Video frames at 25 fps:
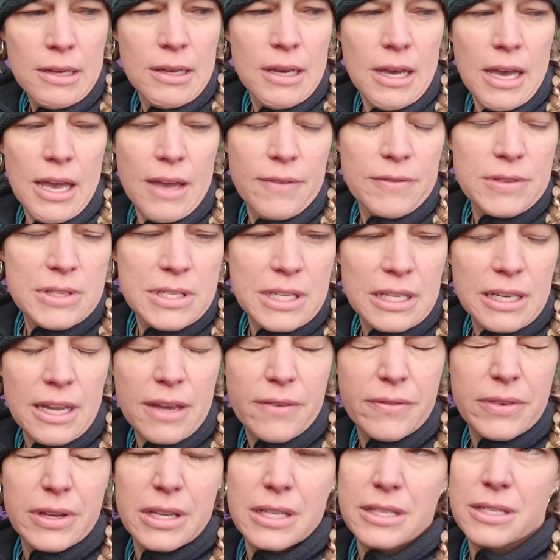I haven't seen
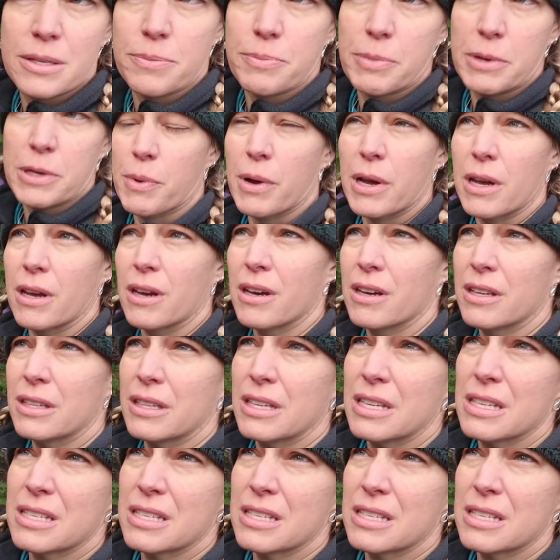evidence of bear spray on